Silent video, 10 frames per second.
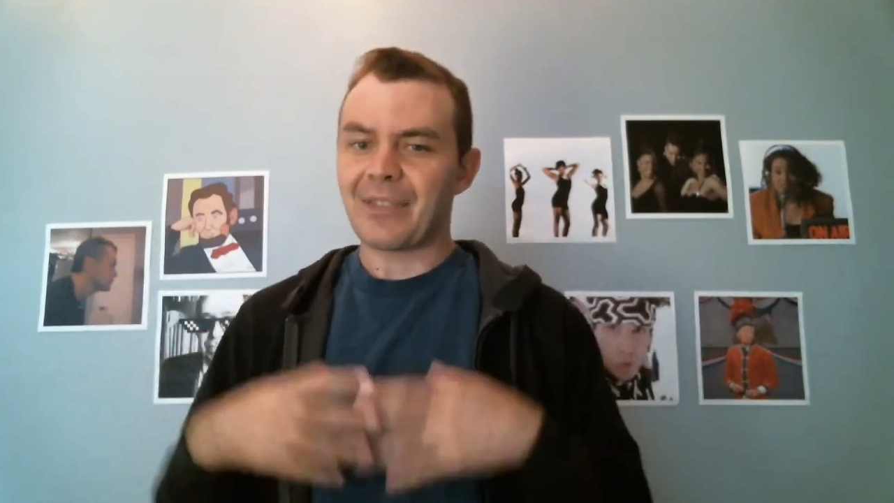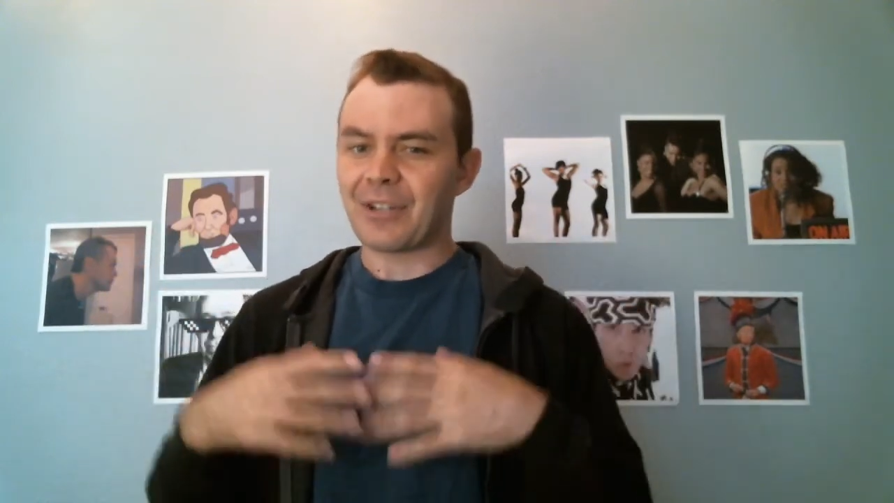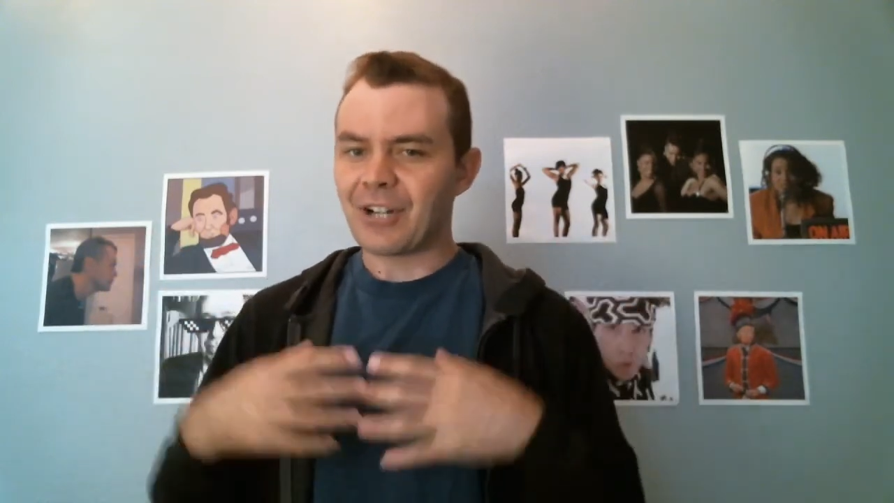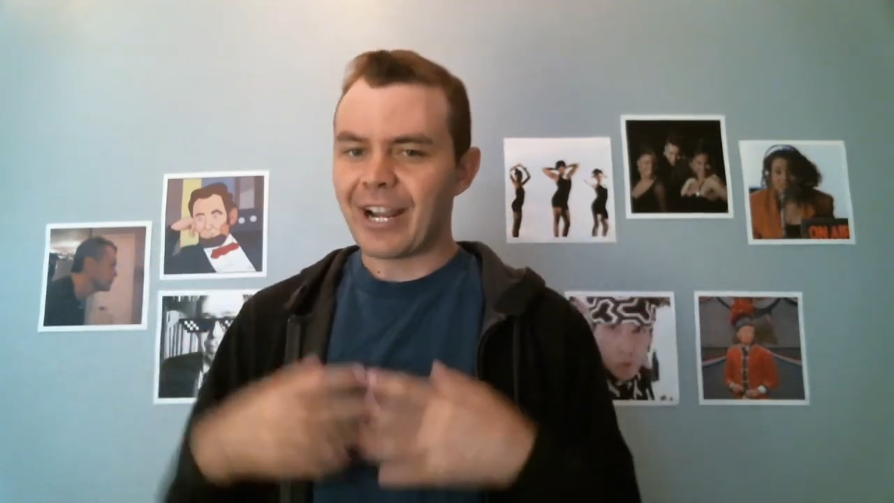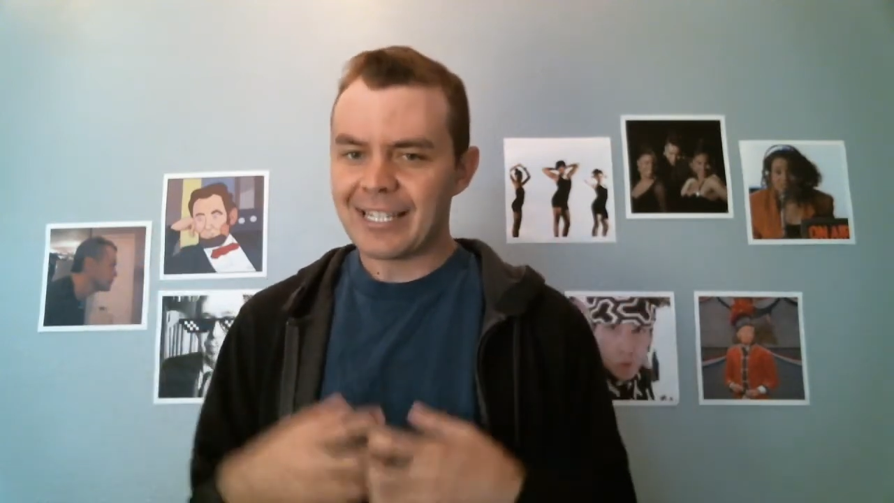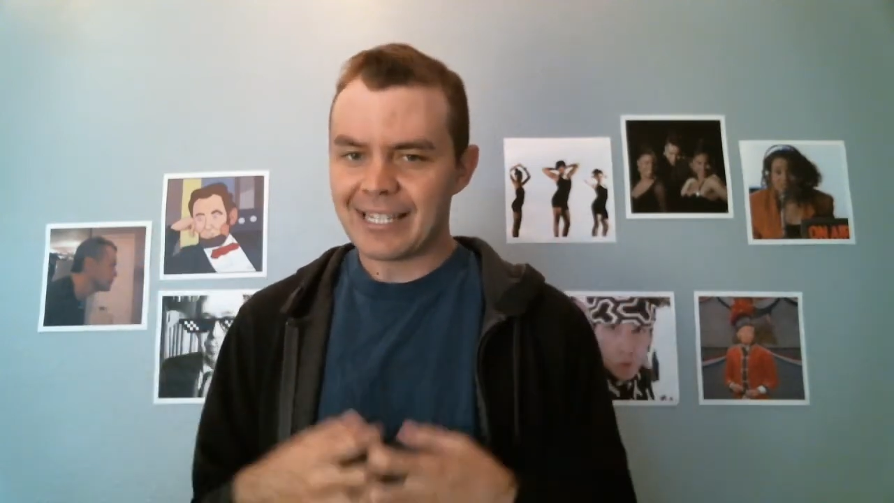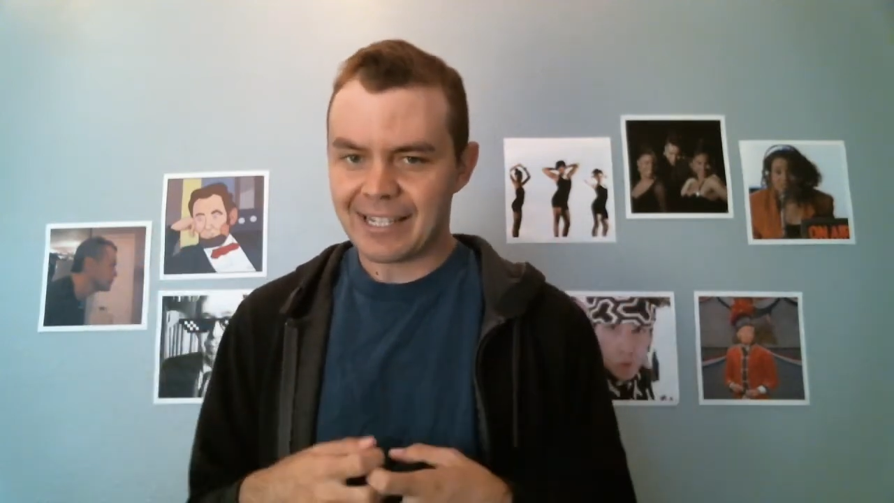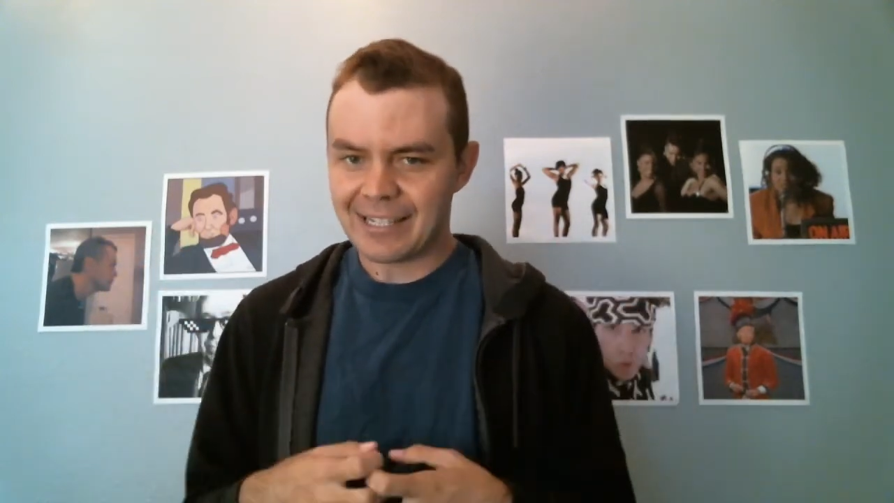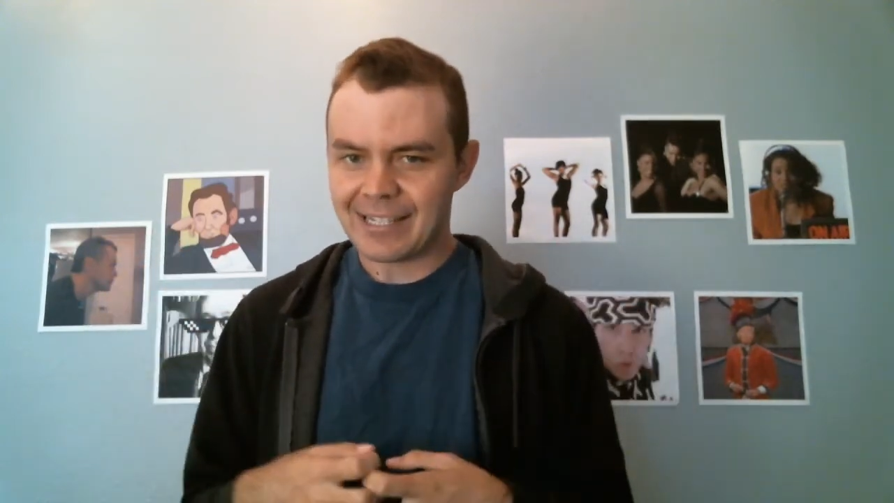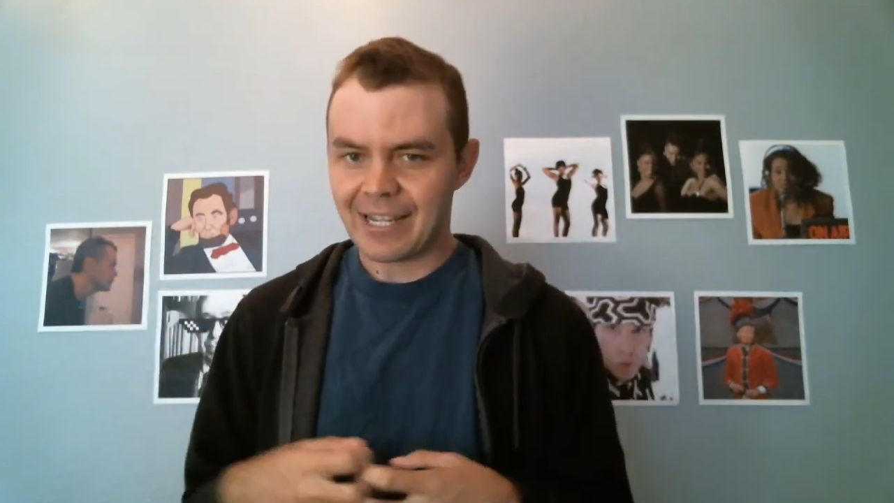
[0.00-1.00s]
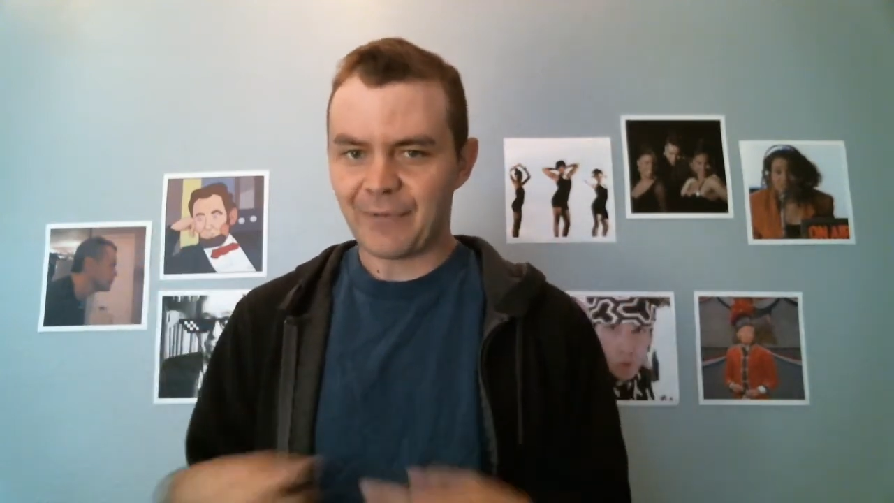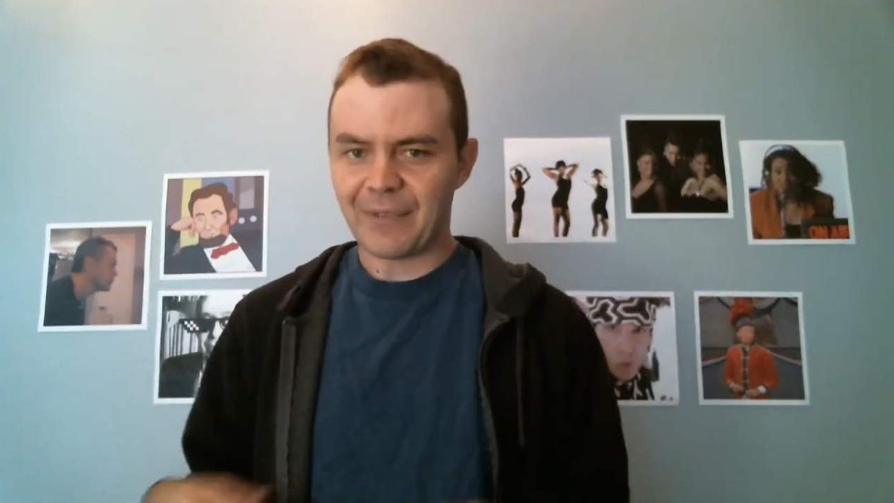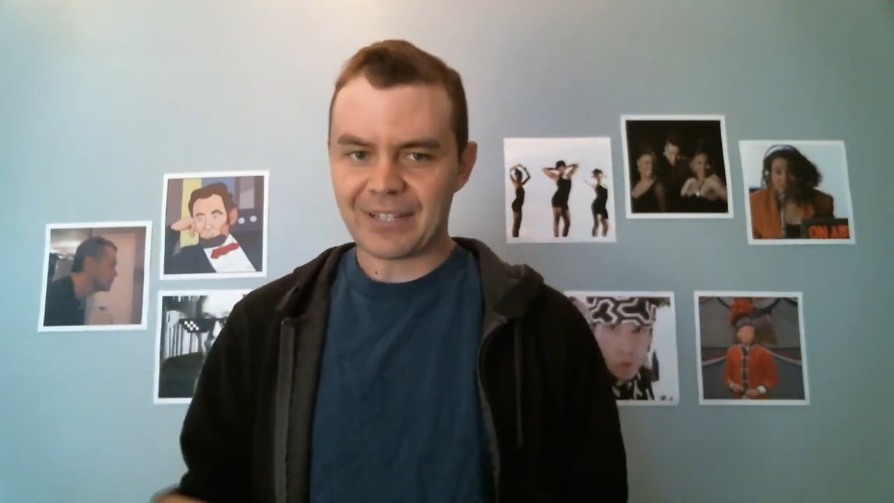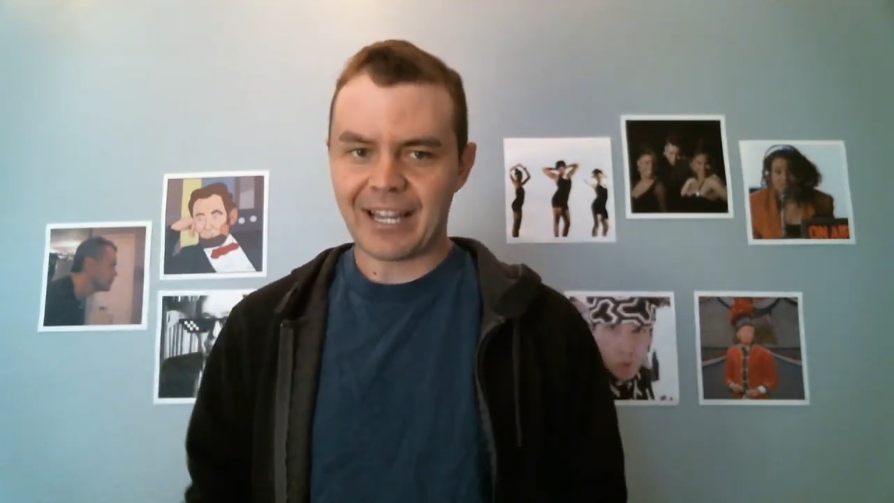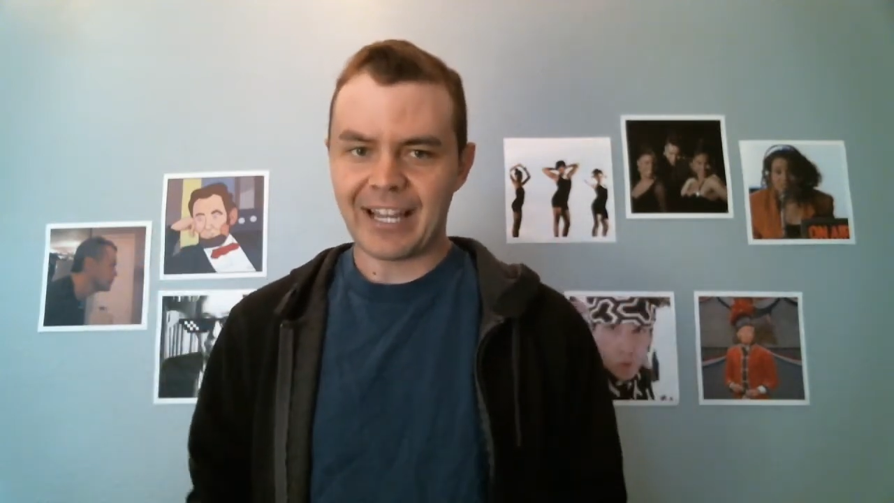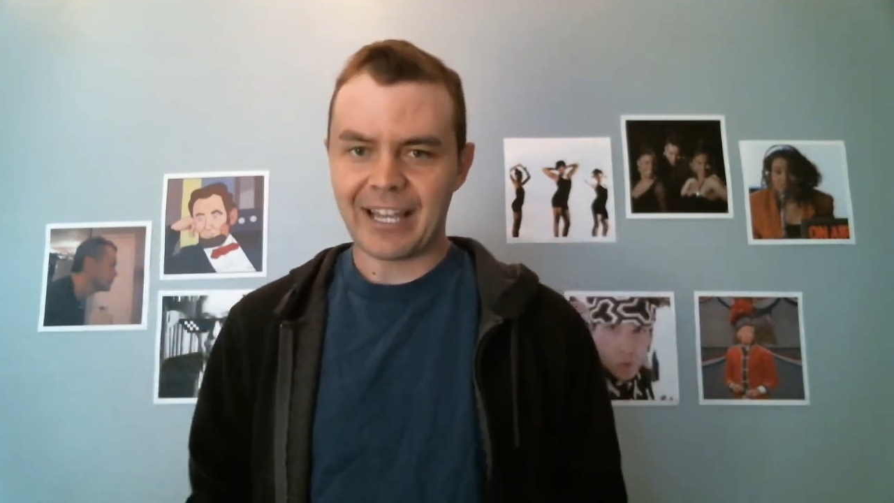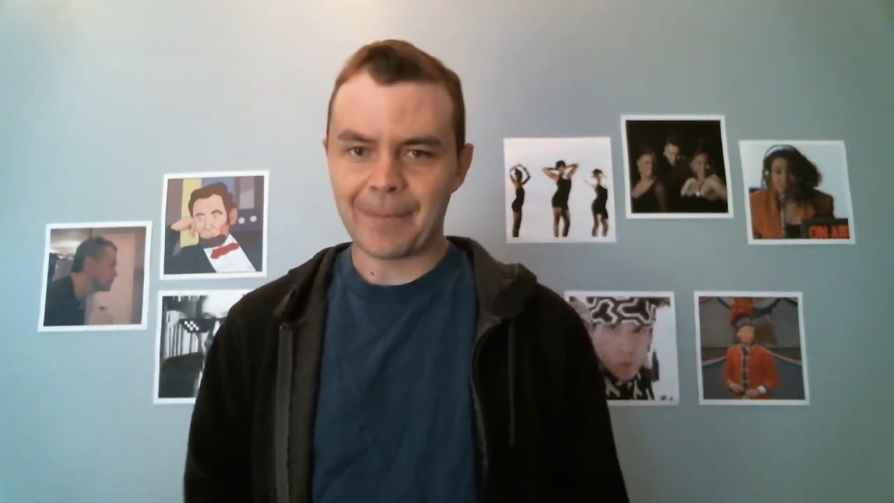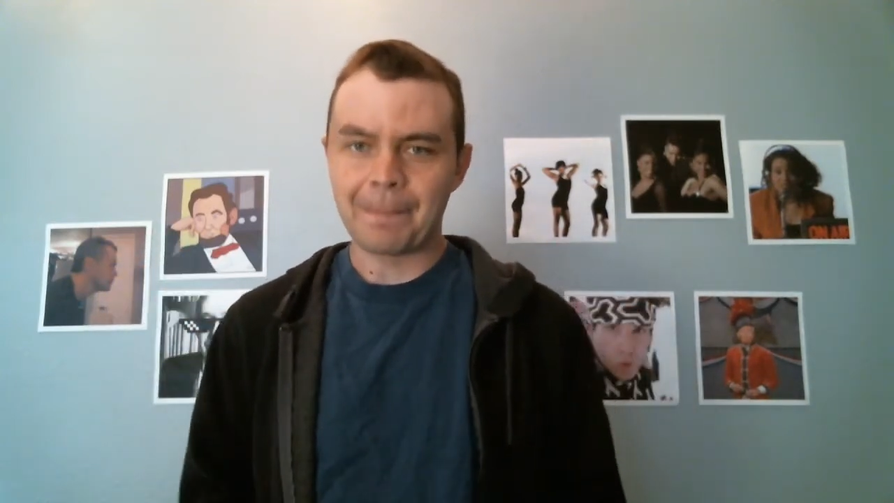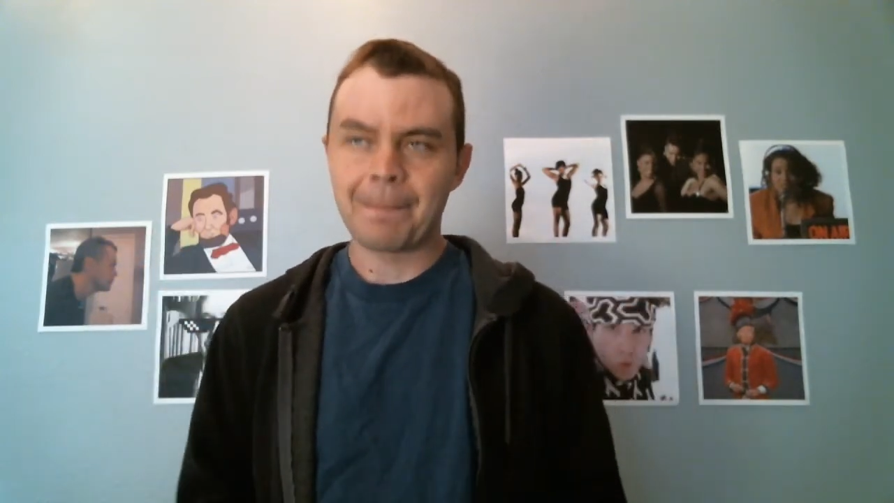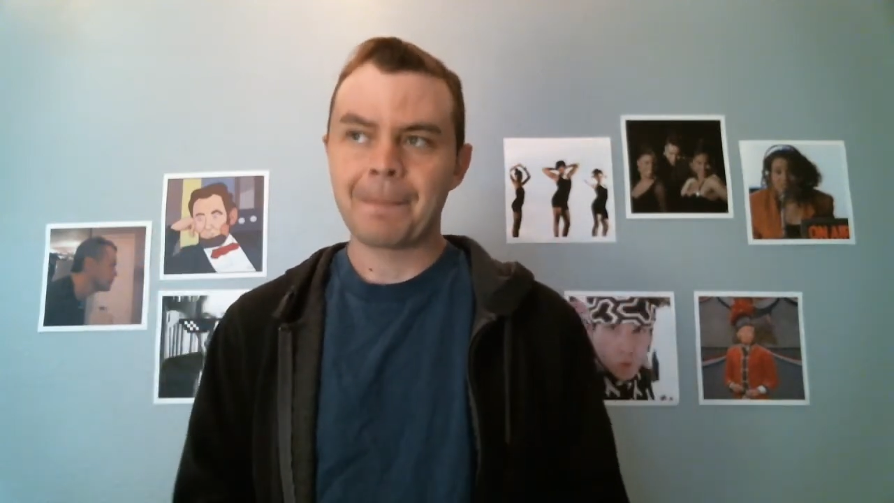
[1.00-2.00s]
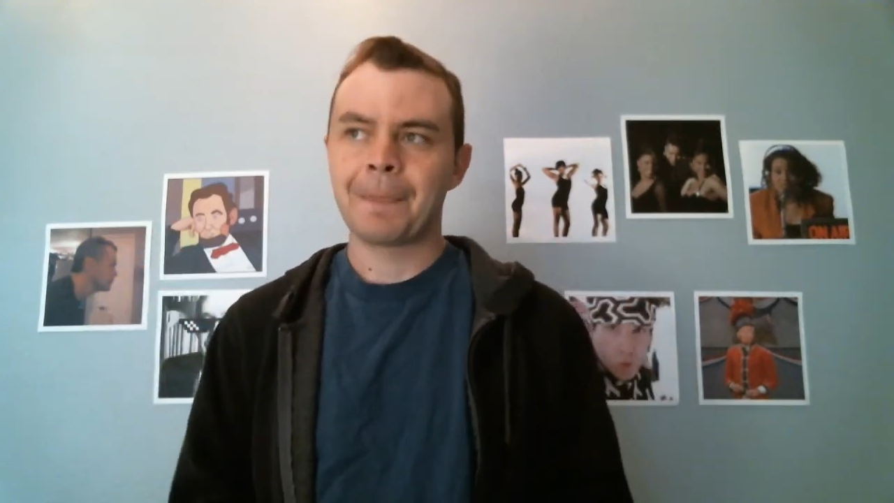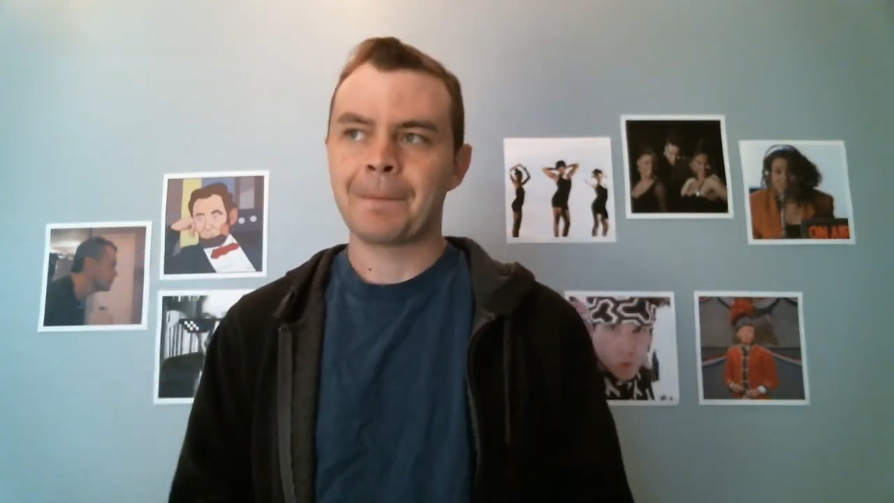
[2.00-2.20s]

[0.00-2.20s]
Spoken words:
the crisis of their time